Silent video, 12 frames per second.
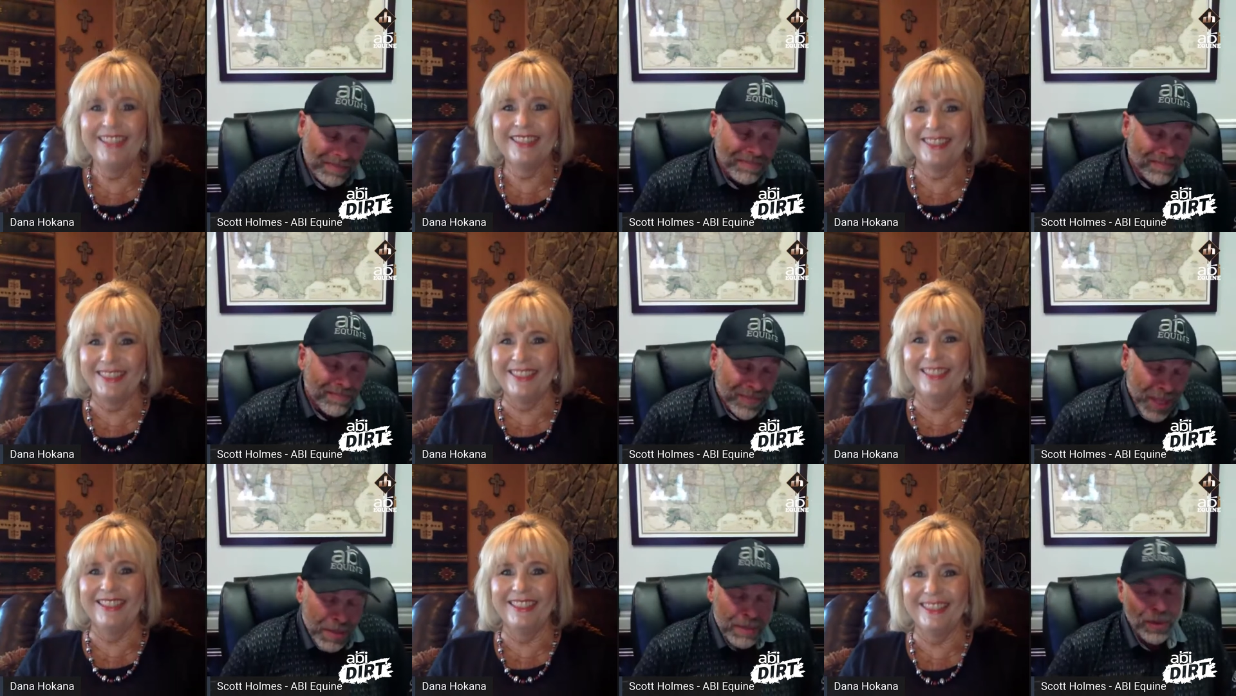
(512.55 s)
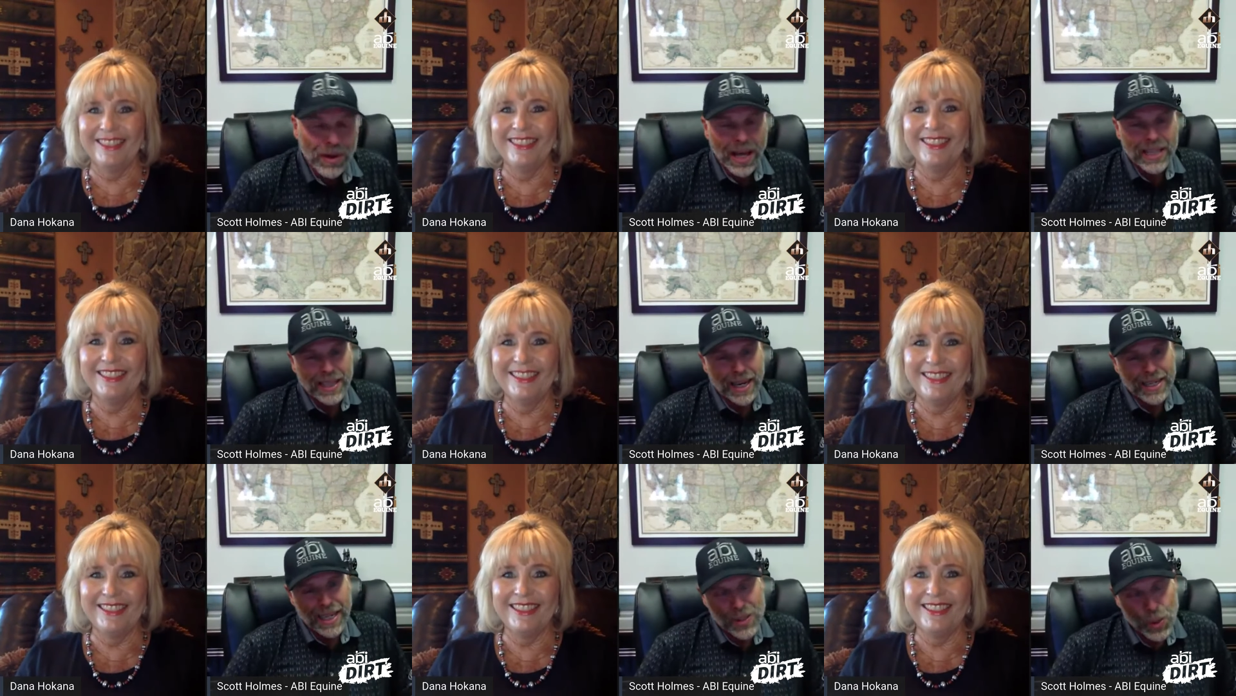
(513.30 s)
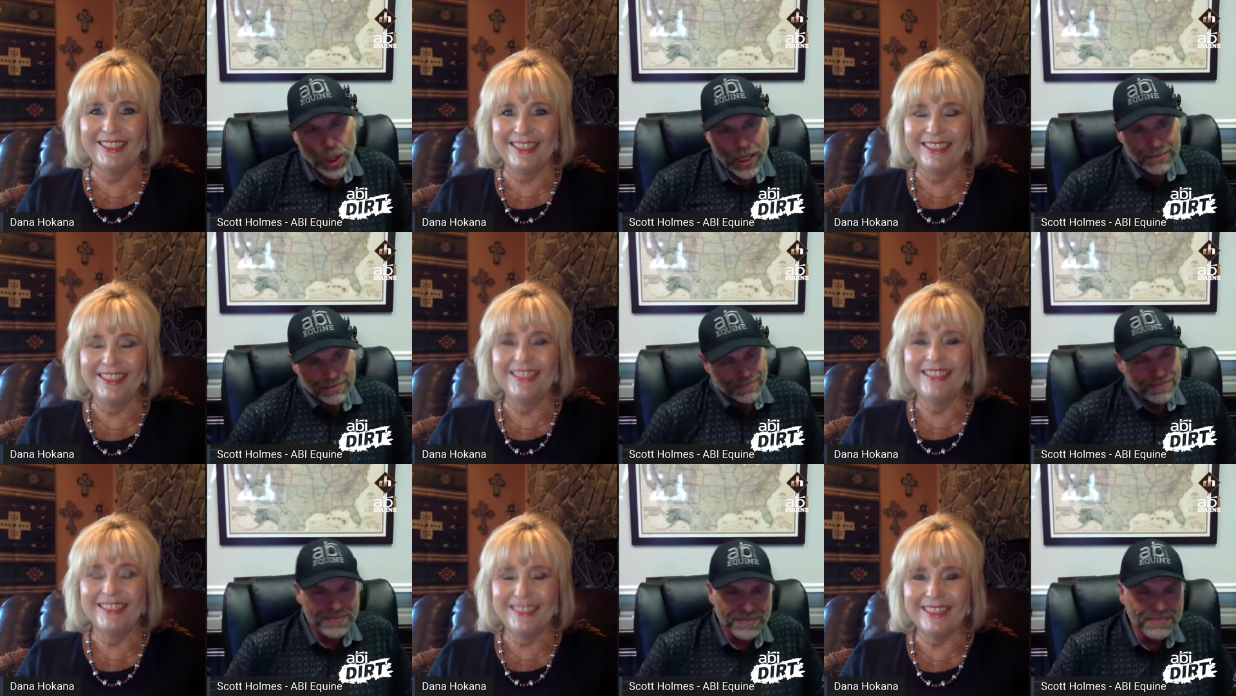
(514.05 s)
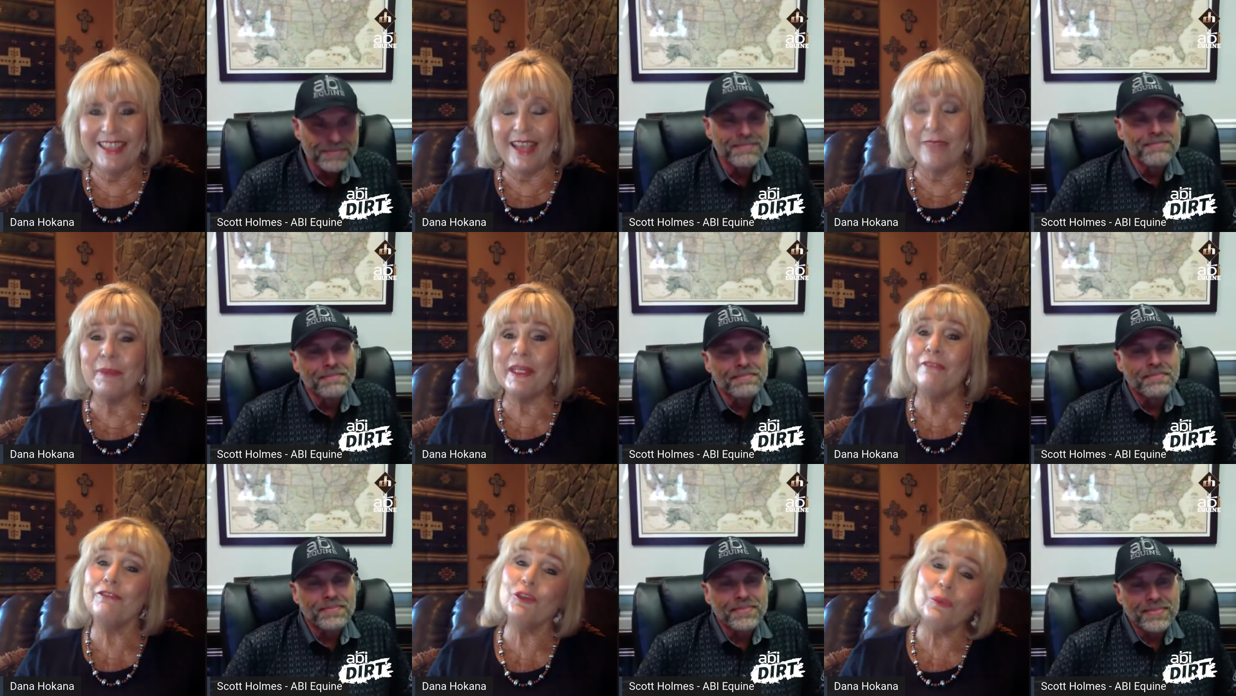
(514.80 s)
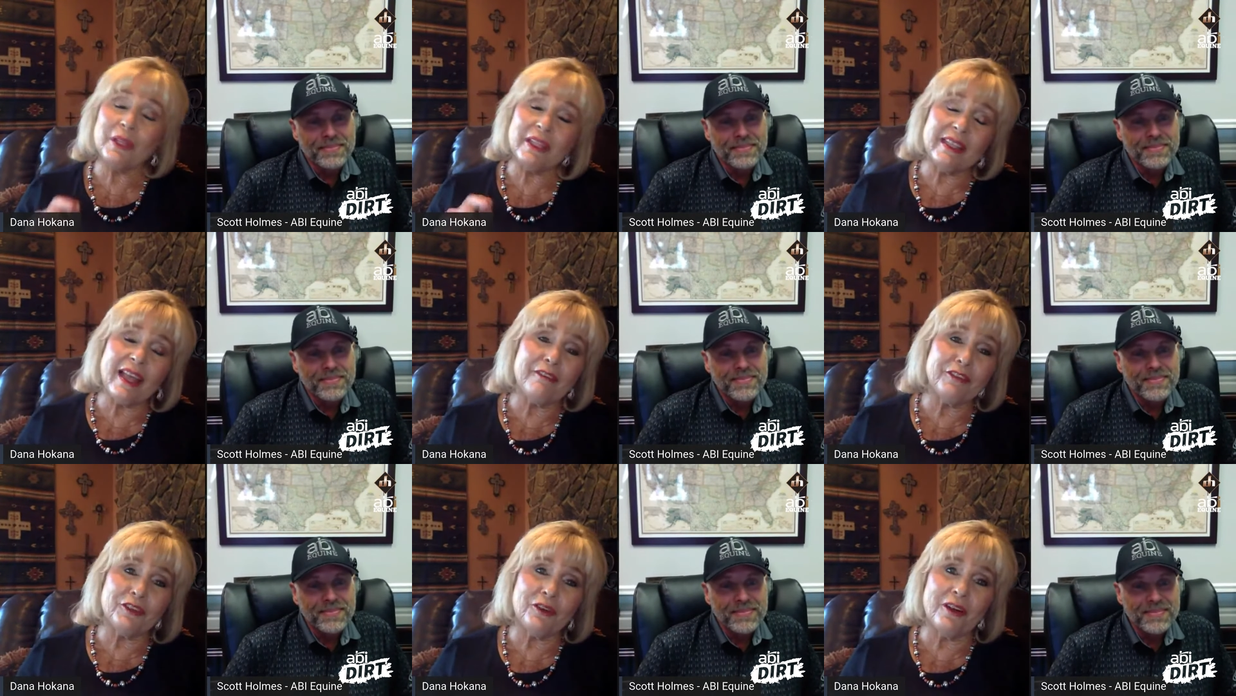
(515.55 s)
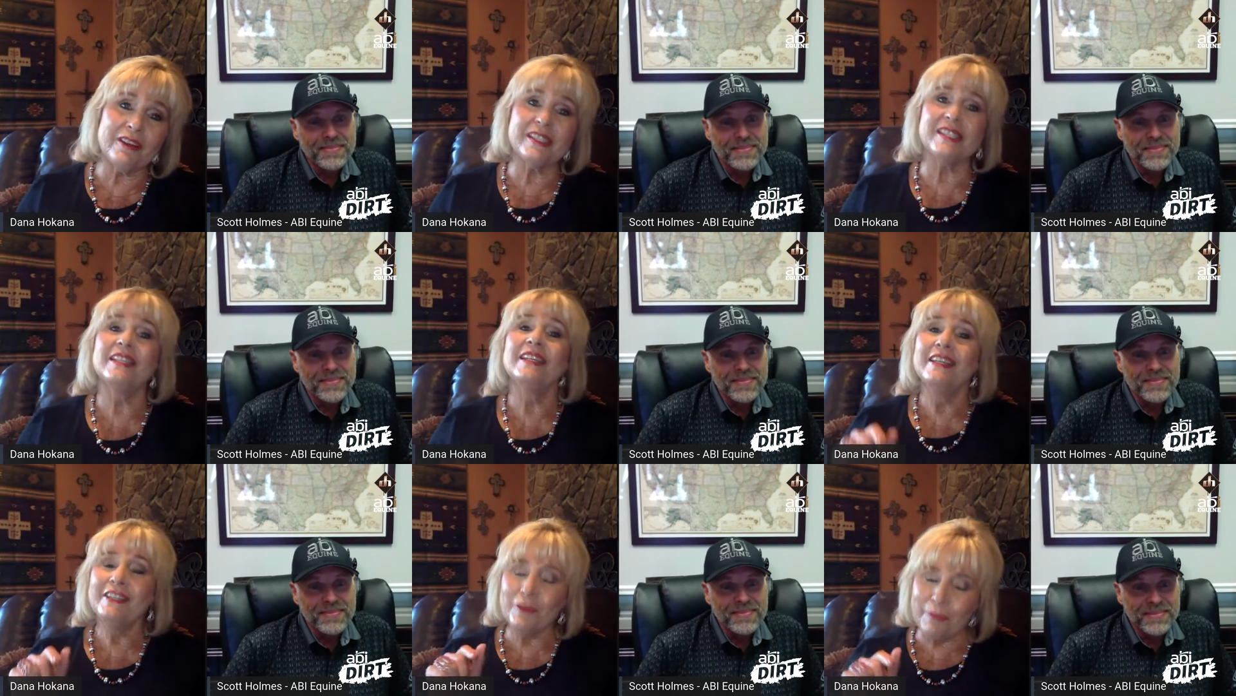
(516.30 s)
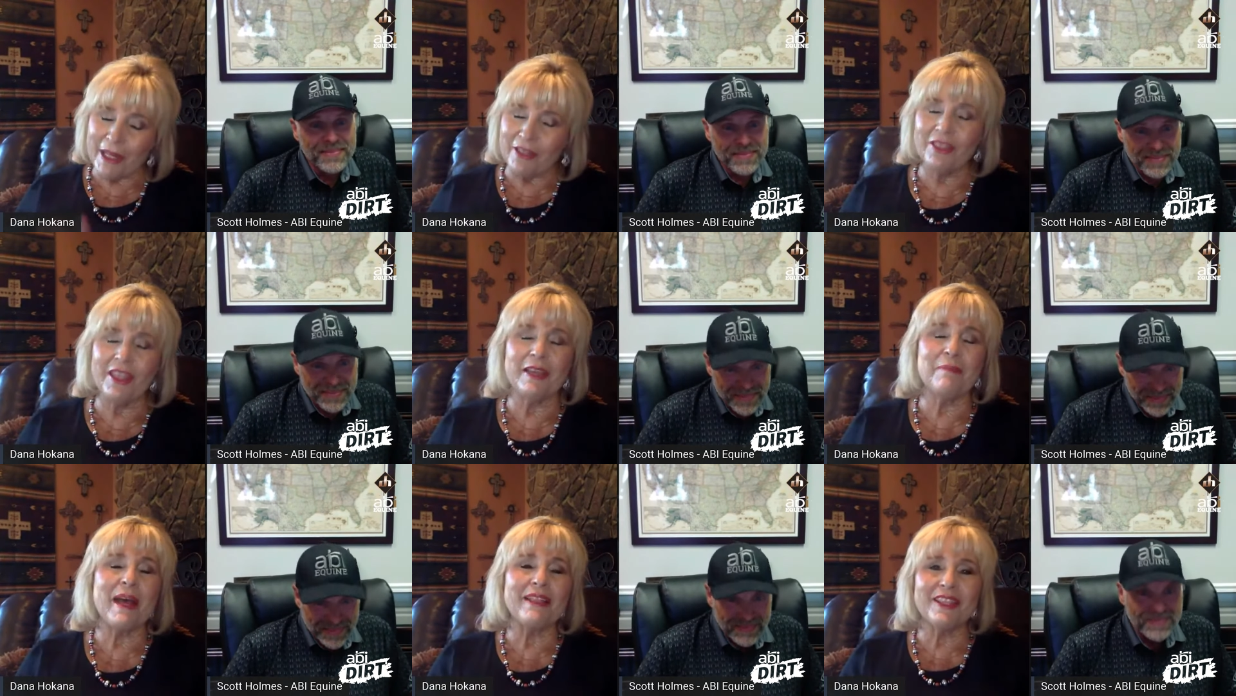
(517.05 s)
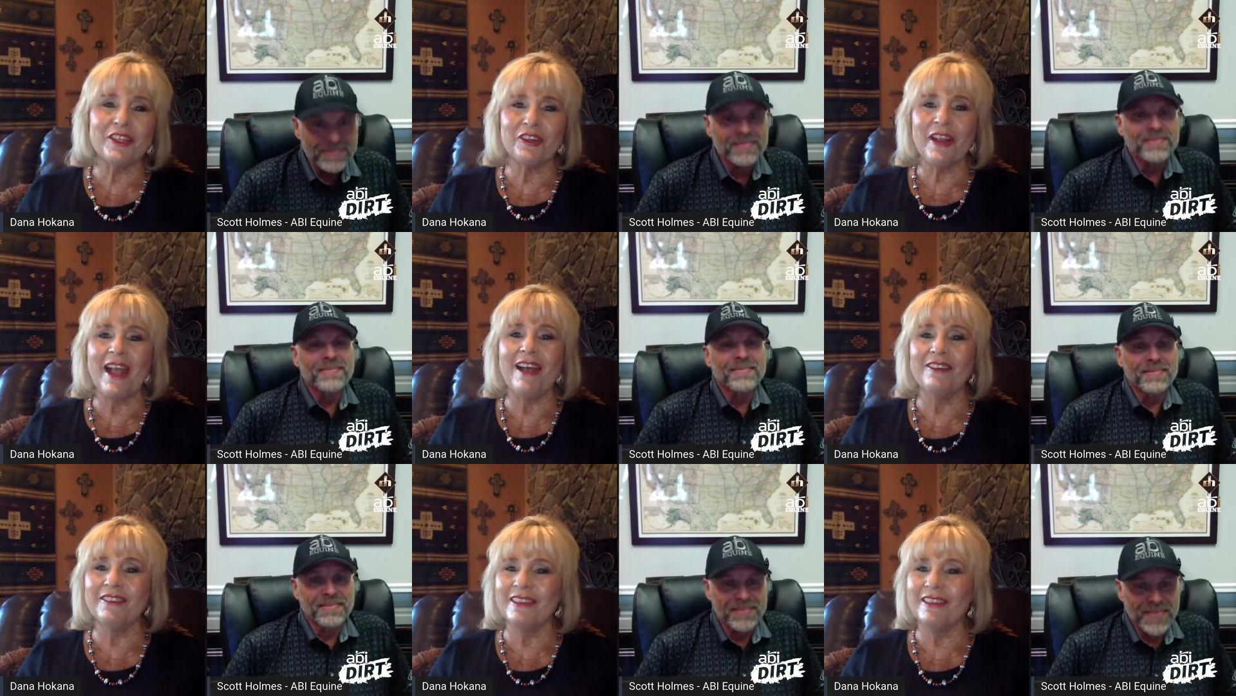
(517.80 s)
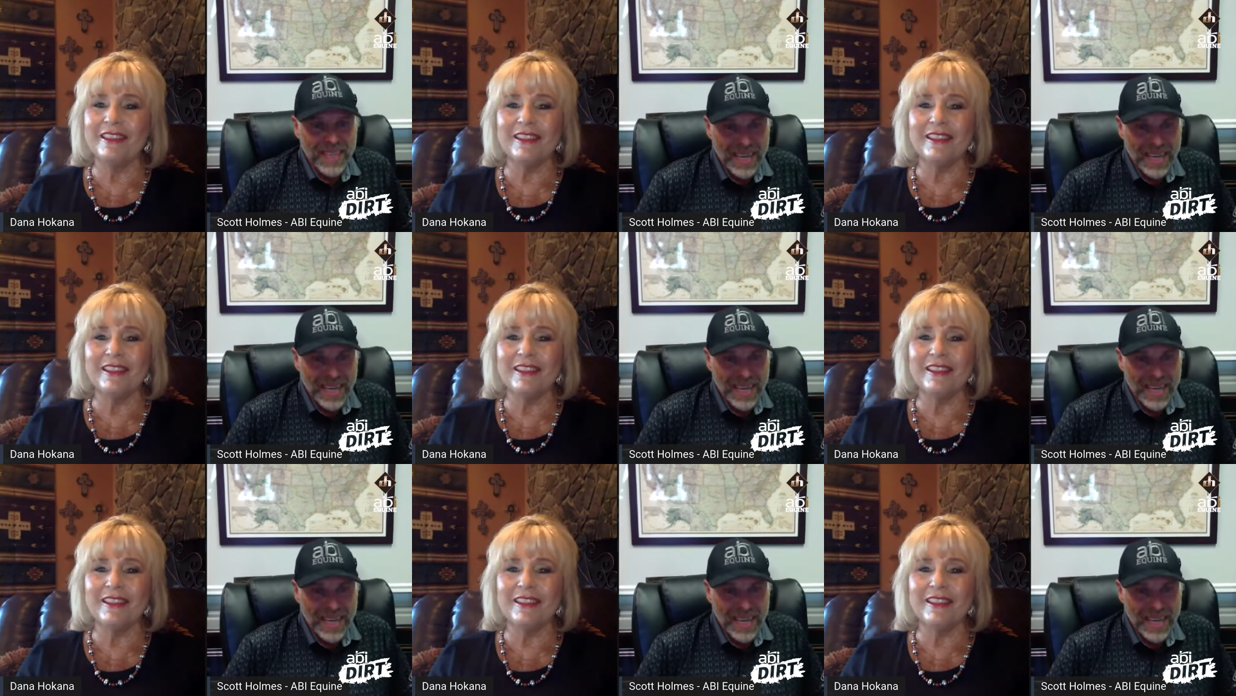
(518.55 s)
Speaker 1: some people are like that. That's okay.
Speaker 2: Yeah, but if you really love your horse, you better think about their ground.
Speaker 1: Oh,